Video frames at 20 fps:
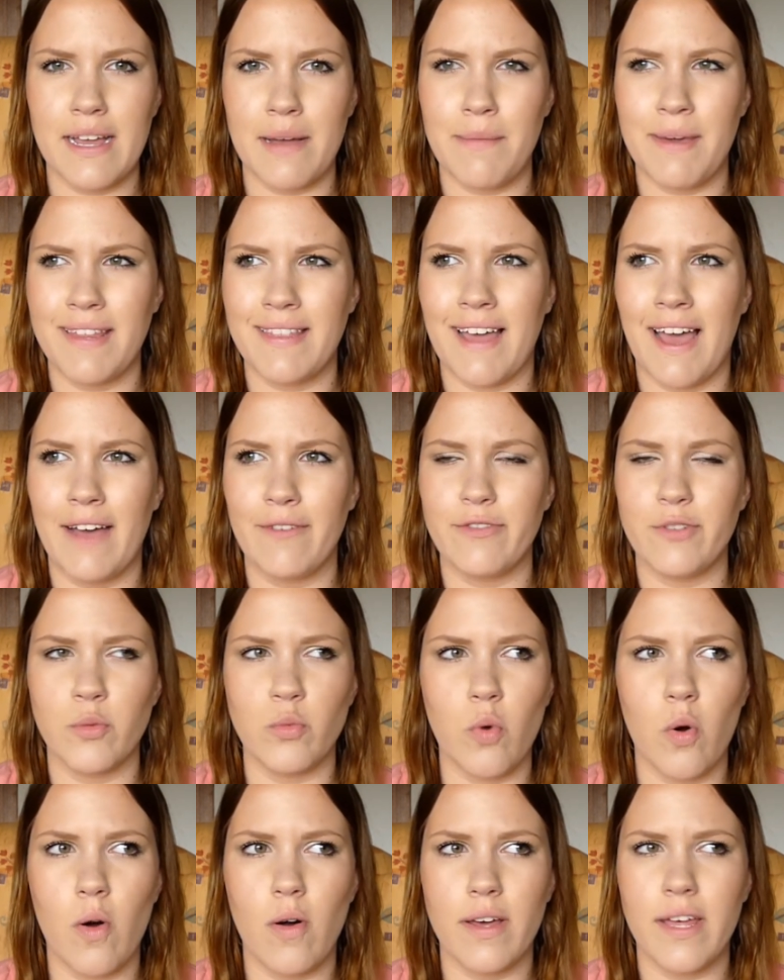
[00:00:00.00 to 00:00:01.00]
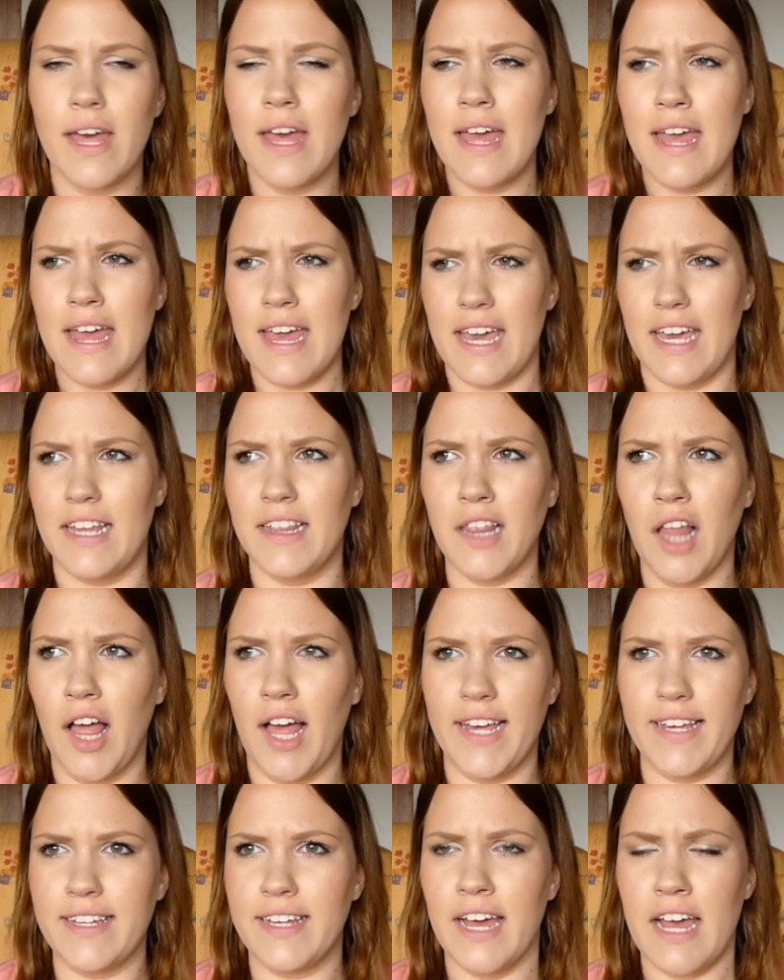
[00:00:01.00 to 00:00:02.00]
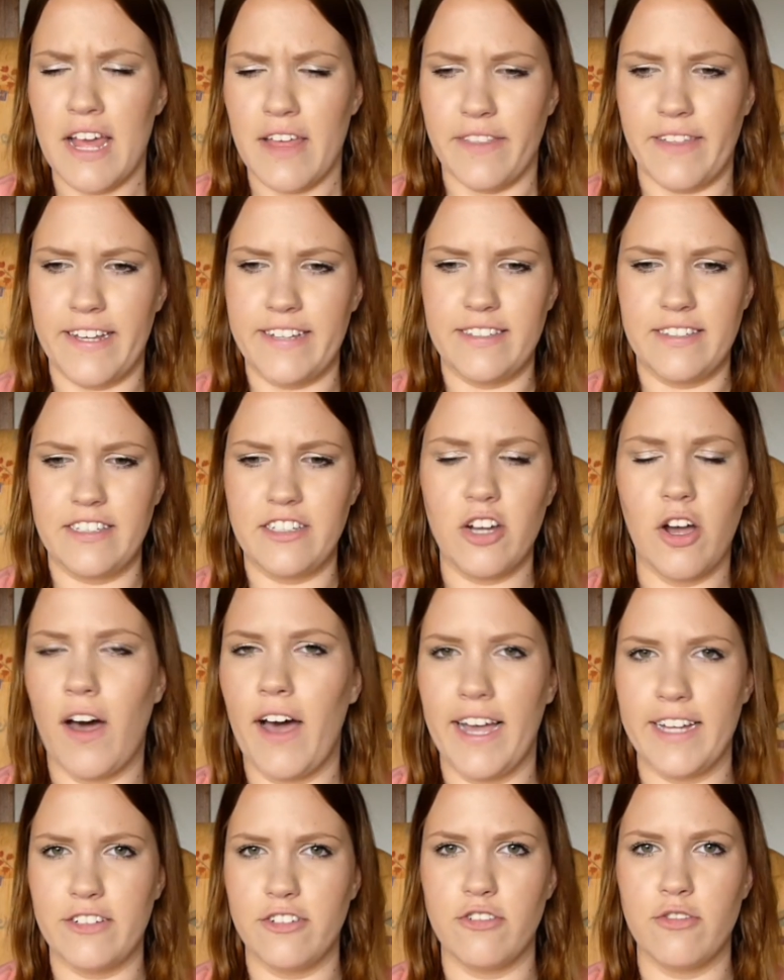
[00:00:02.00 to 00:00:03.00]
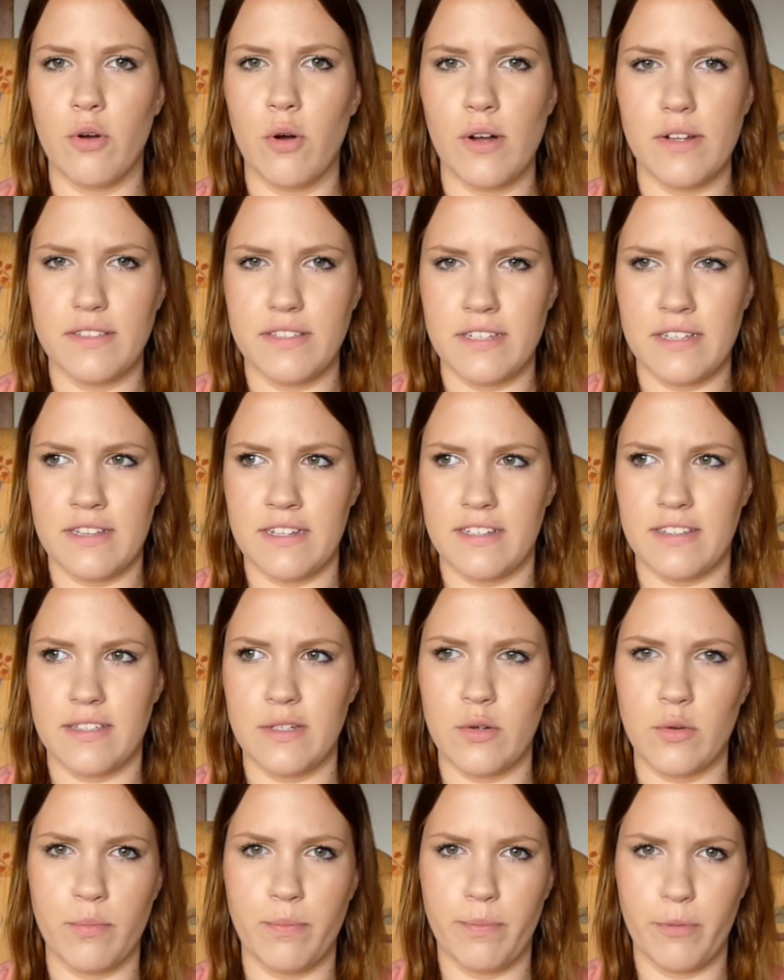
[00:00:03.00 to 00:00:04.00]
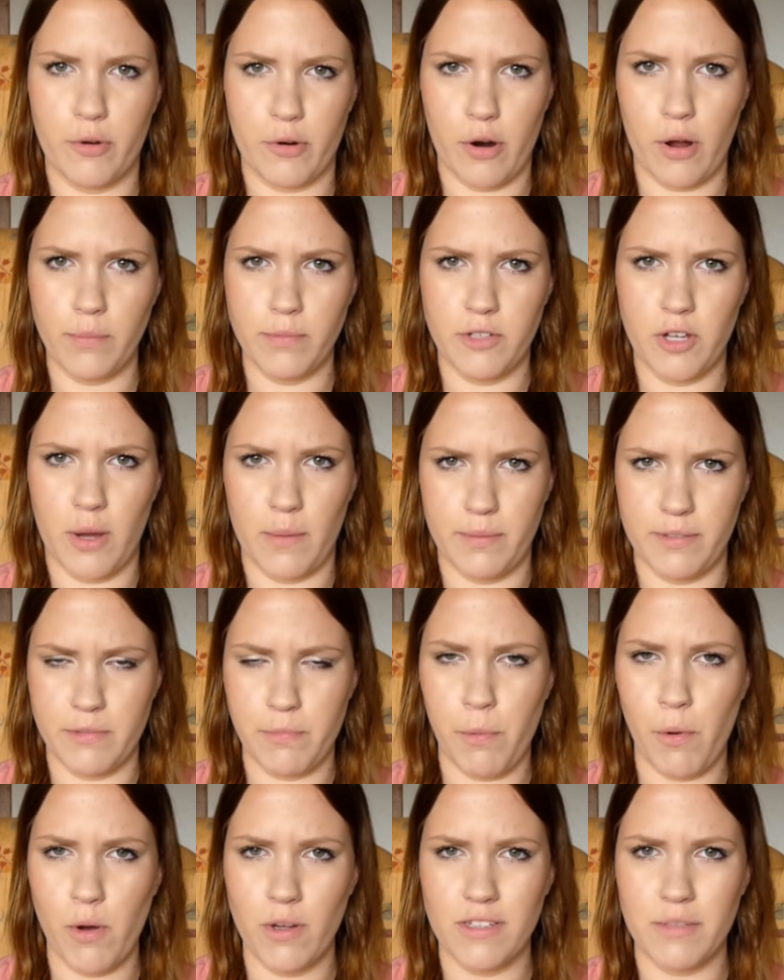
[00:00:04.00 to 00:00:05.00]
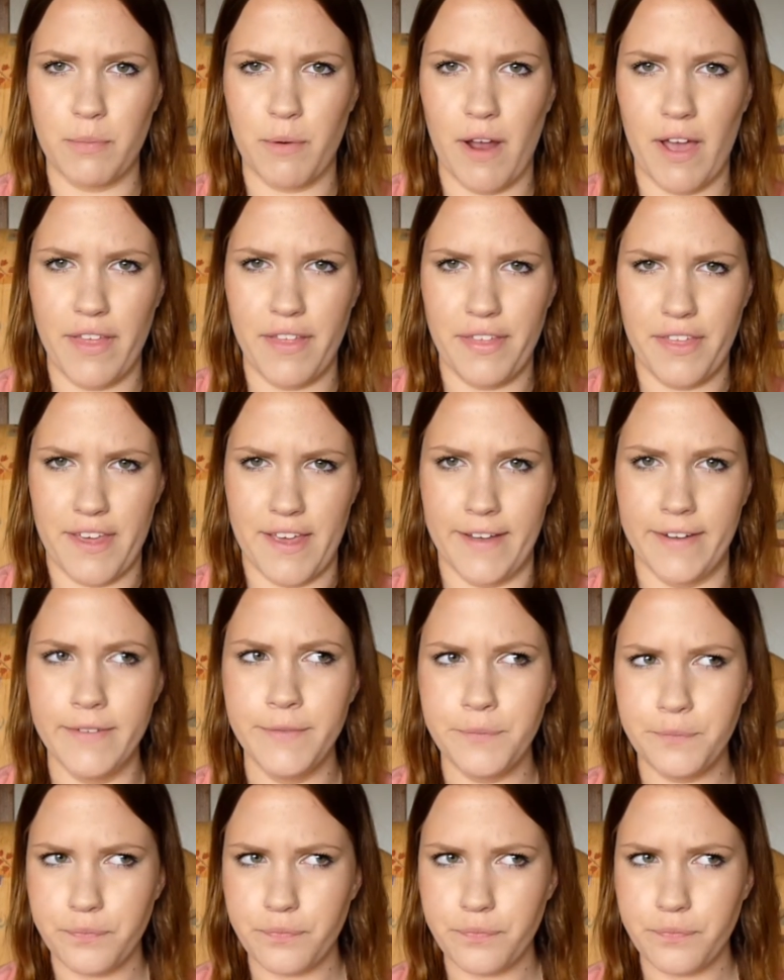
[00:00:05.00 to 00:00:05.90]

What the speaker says: I mean, they have to walk in like these tight shorts and this little crop top sports bra thing